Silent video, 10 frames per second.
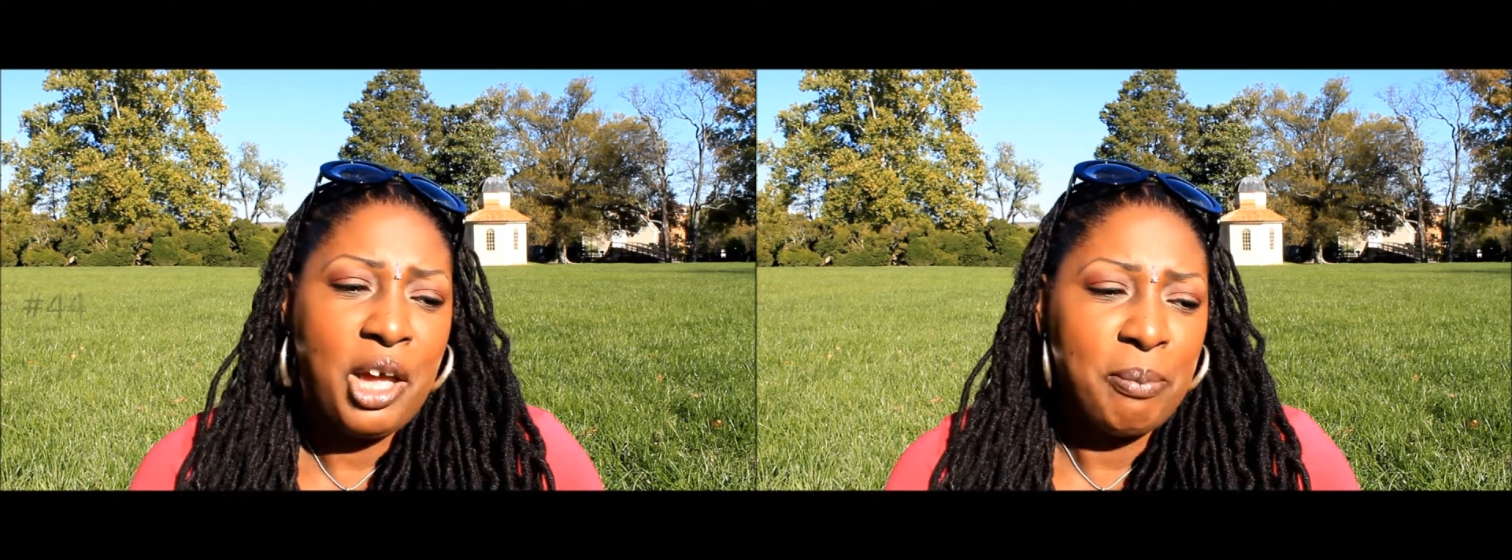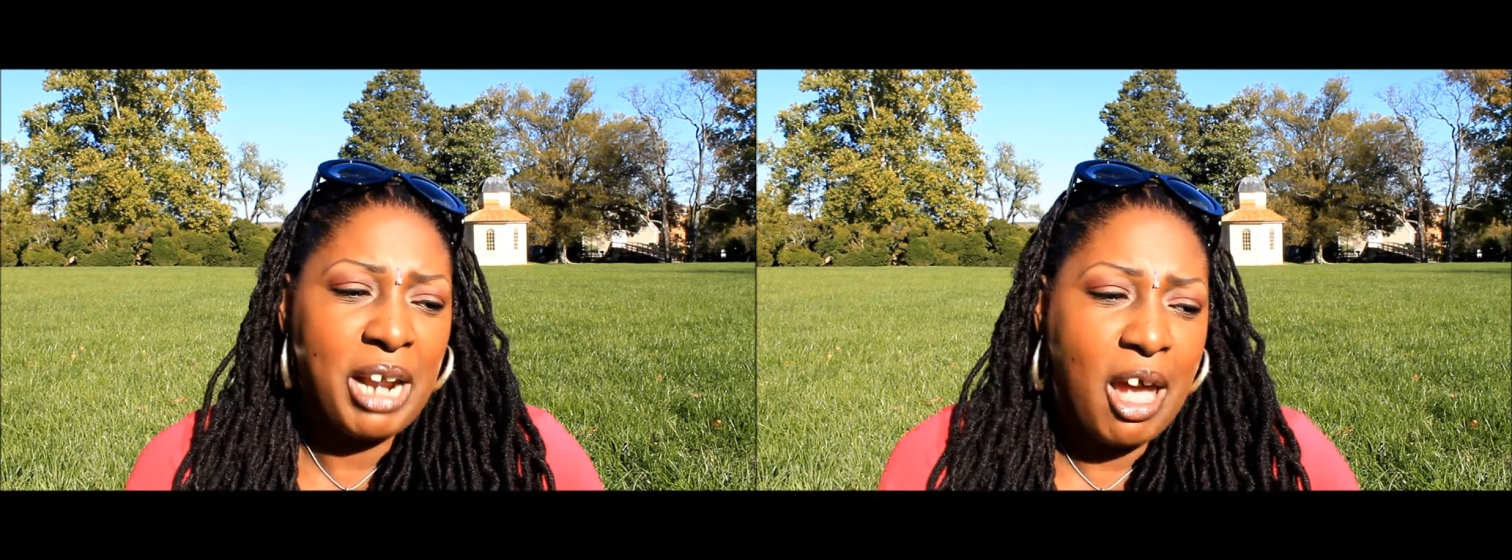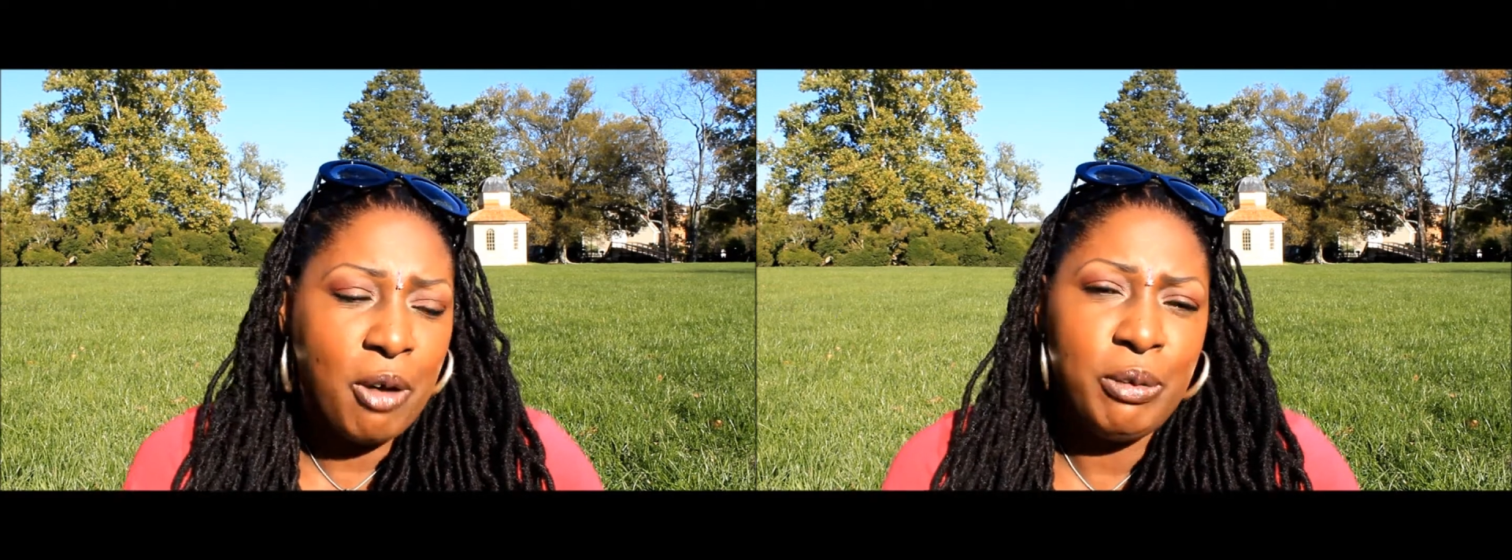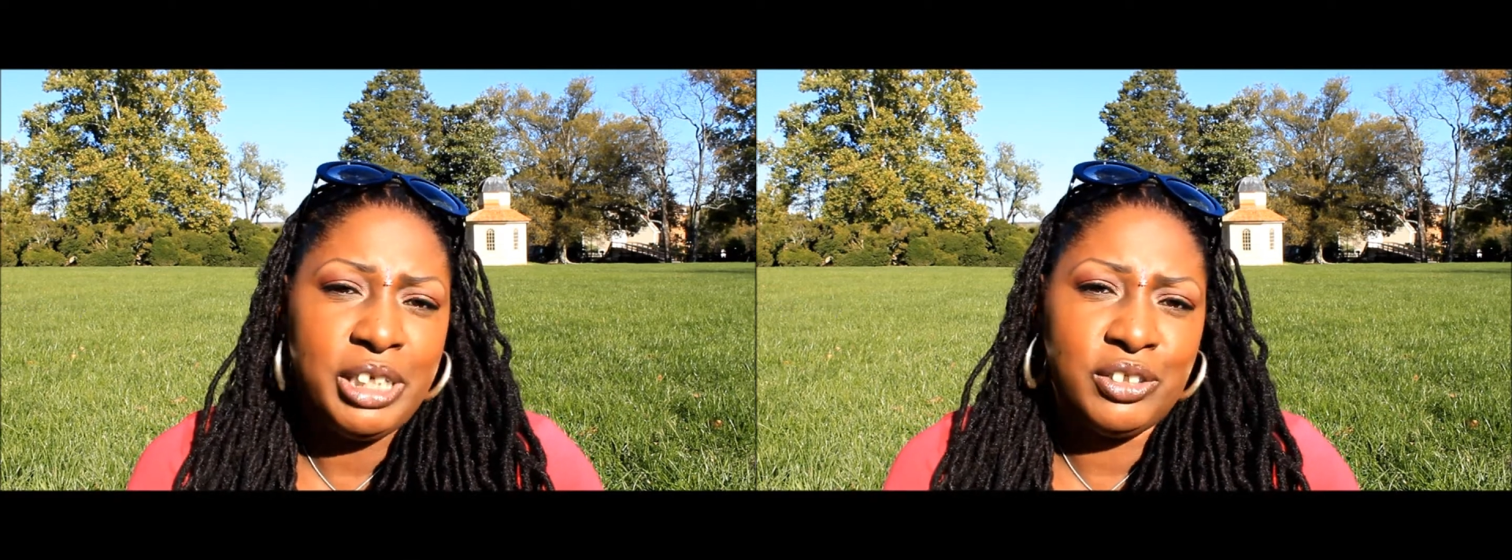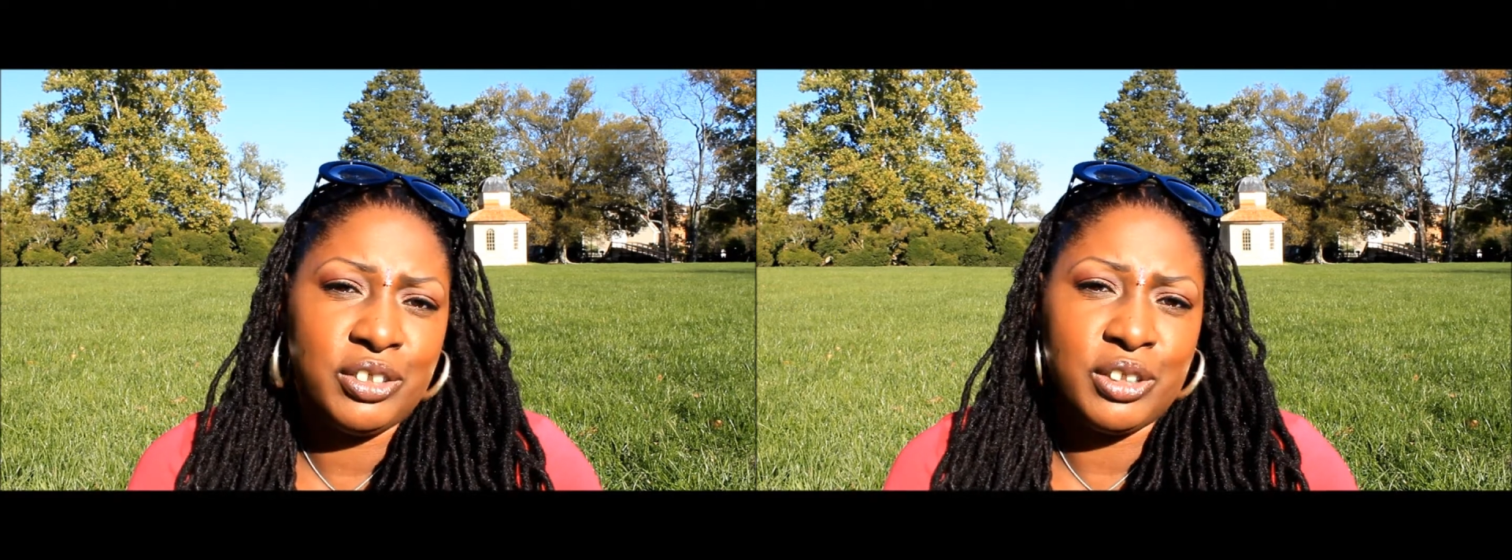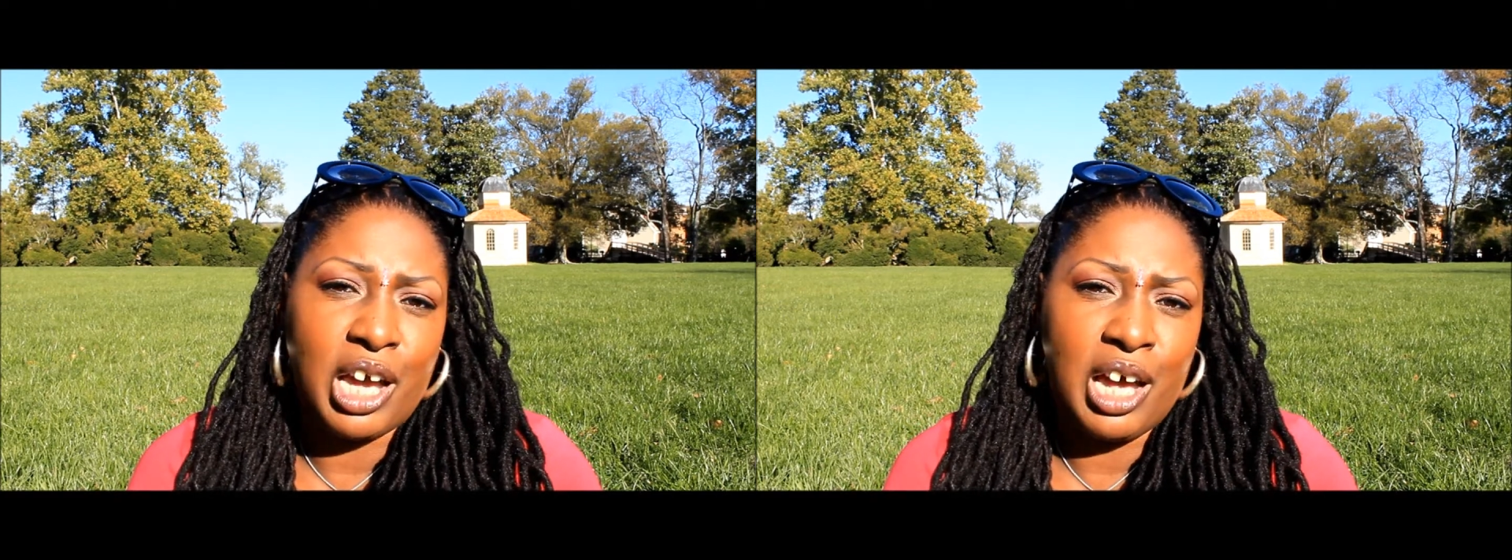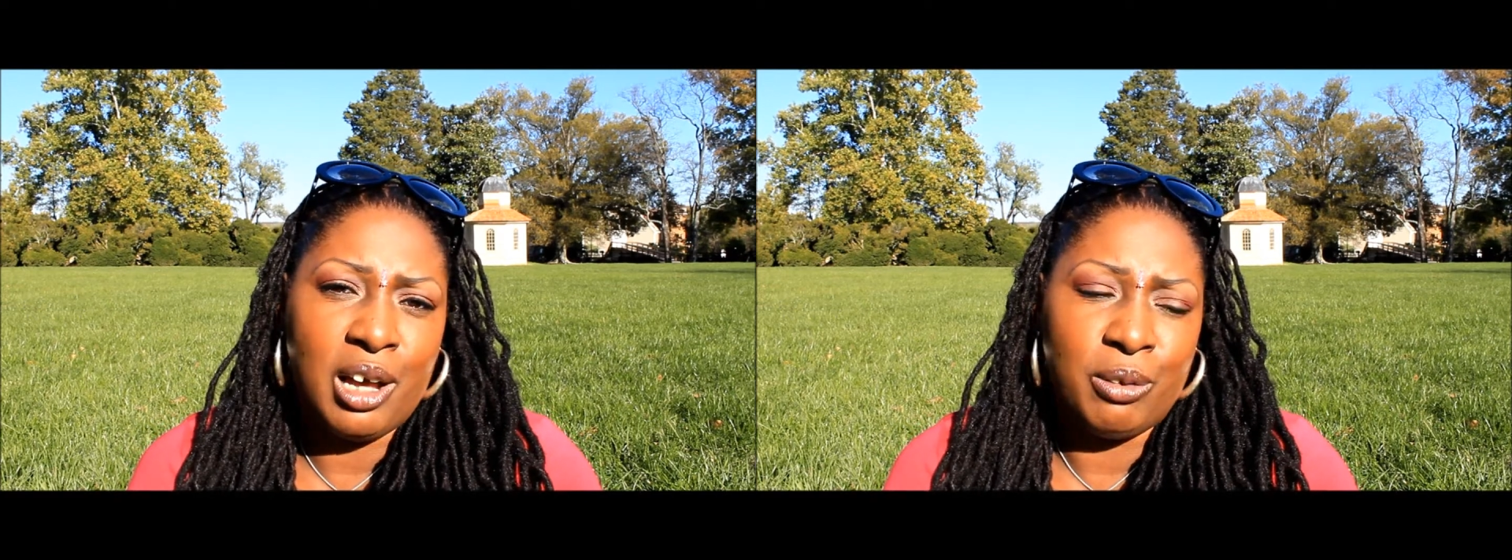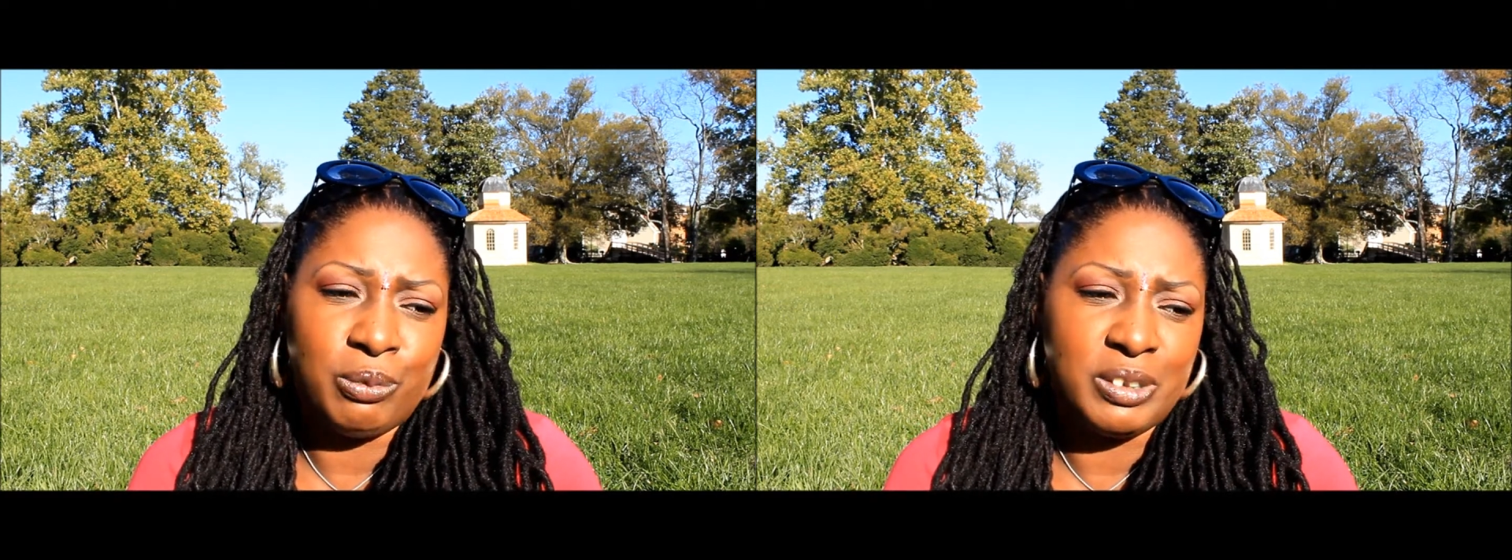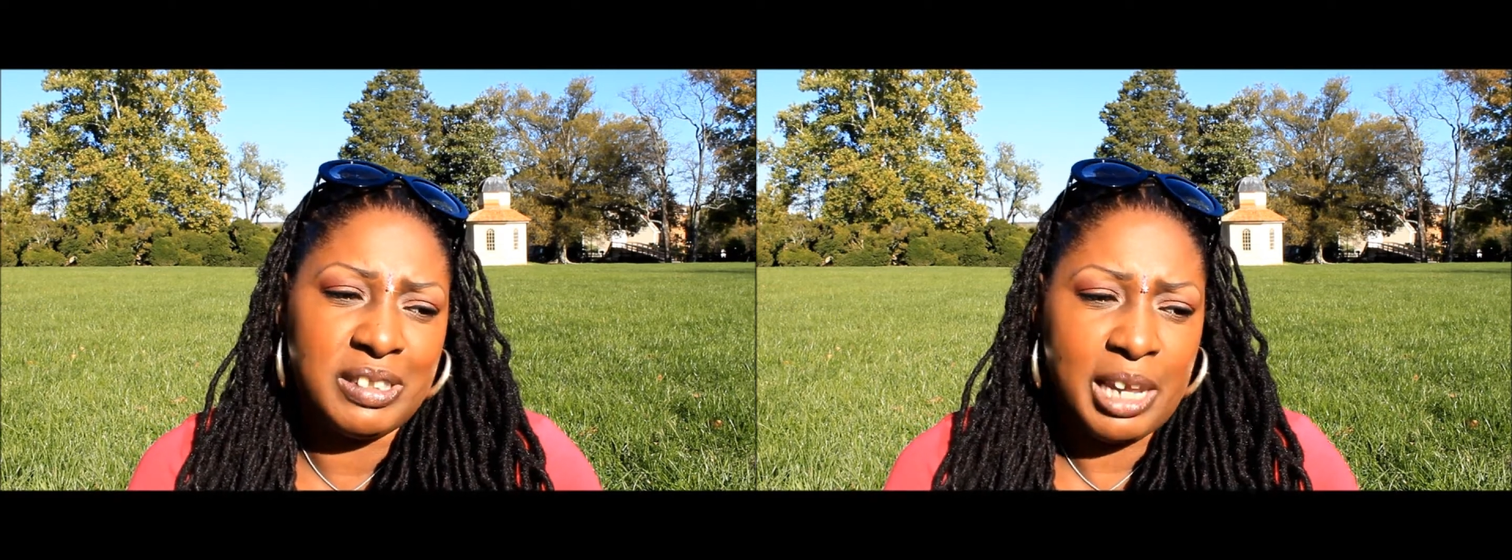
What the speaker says: but I always was